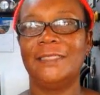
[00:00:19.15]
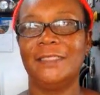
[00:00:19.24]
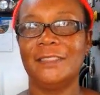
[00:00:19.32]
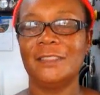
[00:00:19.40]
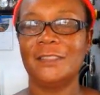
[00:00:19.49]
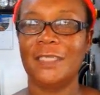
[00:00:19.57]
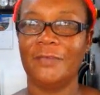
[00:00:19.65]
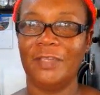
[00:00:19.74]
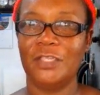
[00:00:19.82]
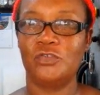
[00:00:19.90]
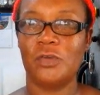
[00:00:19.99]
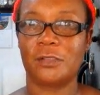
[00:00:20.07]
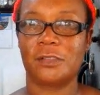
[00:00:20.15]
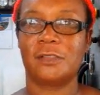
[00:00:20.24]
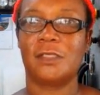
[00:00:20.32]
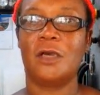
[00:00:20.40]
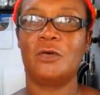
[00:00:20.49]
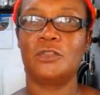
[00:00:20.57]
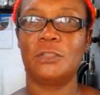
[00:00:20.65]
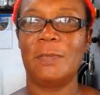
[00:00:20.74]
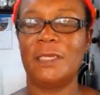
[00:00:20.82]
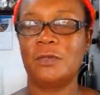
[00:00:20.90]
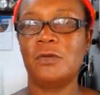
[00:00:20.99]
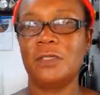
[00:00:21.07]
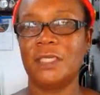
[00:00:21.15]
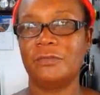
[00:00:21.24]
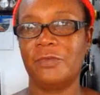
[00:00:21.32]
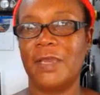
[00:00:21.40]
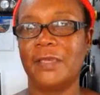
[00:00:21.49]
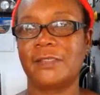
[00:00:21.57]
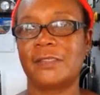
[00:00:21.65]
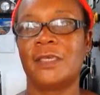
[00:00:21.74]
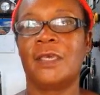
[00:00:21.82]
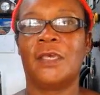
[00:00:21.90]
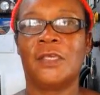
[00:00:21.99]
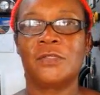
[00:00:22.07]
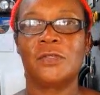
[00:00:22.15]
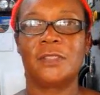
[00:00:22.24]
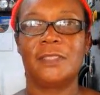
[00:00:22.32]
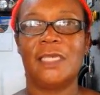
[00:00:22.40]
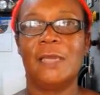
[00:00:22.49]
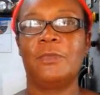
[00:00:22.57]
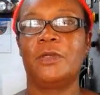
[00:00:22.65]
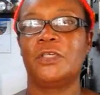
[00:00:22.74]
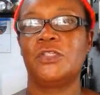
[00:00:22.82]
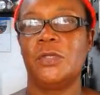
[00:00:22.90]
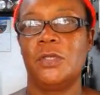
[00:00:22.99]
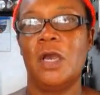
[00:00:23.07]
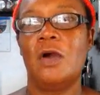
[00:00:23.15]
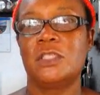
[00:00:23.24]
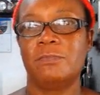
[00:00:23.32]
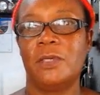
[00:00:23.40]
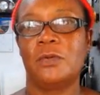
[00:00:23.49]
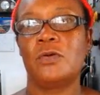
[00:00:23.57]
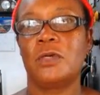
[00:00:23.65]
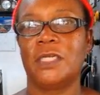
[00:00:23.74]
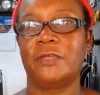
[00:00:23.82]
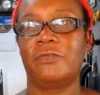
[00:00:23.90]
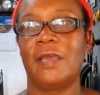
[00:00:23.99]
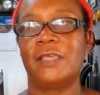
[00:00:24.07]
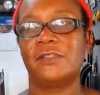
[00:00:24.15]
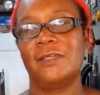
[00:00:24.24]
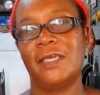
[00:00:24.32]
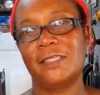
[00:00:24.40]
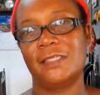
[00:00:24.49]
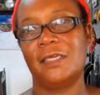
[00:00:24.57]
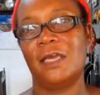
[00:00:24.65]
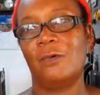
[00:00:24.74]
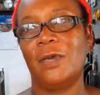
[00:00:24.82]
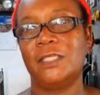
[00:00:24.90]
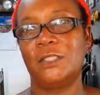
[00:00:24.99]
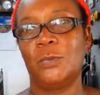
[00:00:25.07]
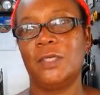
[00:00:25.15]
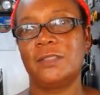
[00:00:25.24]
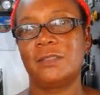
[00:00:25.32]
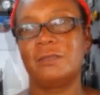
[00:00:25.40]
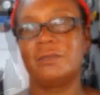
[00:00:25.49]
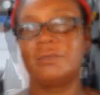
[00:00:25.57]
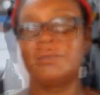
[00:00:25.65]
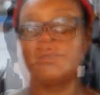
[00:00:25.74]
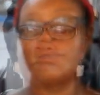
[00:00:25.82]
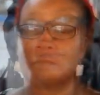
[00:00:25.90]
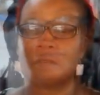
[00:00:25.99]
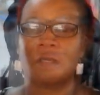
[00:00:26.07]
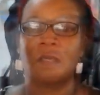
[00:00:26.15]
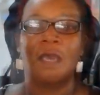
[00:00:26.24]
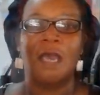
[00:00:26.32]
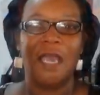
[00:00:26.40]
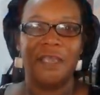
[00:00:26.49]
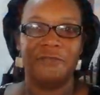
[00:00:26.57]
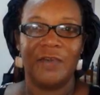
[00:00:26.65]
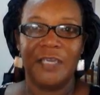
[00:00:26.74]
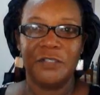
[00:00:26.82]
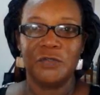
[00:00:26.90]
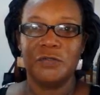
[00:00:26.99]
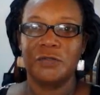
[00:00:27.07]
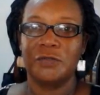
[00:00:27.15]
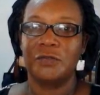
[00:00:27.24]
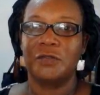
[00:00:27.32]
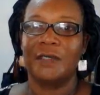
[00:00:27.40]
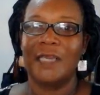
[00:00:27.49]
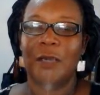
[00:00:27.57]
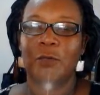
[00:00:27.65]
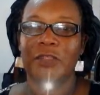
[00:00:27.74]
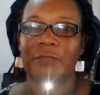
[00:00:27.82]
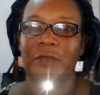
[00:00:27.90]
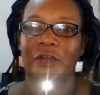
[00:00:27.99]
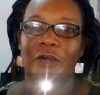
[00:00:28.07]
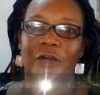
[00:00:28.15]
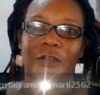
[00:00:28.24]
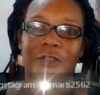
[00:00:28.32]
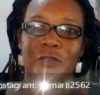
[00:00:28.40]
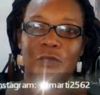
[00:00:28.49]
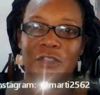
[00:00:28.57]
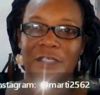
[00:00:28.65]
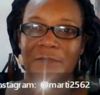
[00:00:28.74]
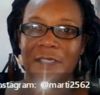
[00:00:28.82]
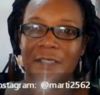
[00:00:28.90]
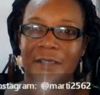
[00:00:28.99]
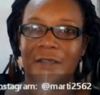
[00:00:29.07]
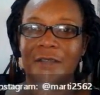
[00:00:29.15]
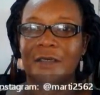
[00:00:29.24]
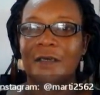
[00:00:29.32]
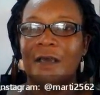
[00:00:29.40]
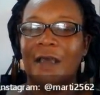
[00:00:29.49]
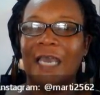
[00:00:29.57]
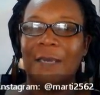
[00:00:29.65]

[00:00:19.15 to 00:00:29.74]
but I didn't give the instructions how to make the coconut rice. So today I'm going to show you how to make coconut rice, so let's see how I do it. I invite you to connect with me on social media.